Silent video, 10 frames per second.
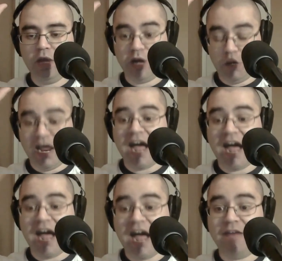But I would
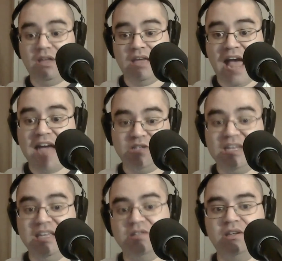have them as
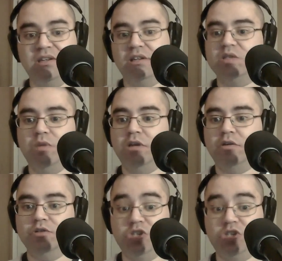in-ceiling
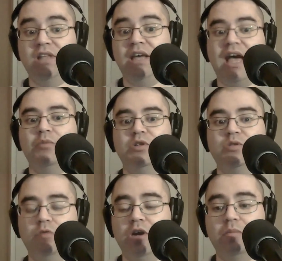speakers, just like Atmos
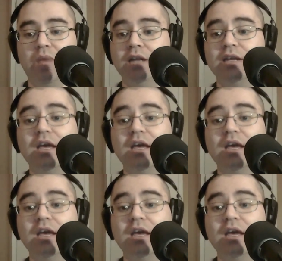would recommend.